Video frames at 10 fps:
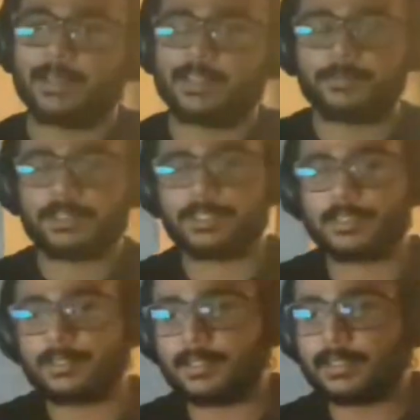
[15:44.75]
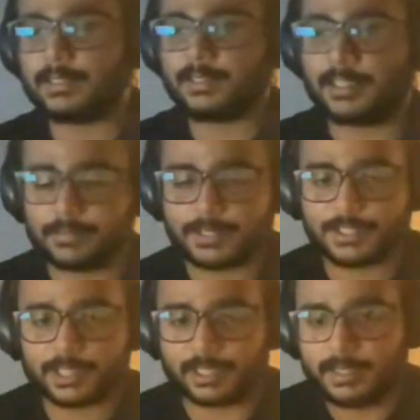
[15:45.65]
as much as it's an
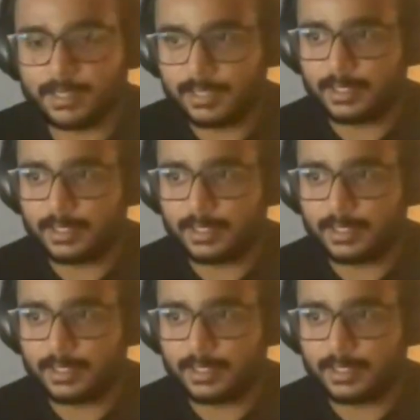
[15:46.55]
emerging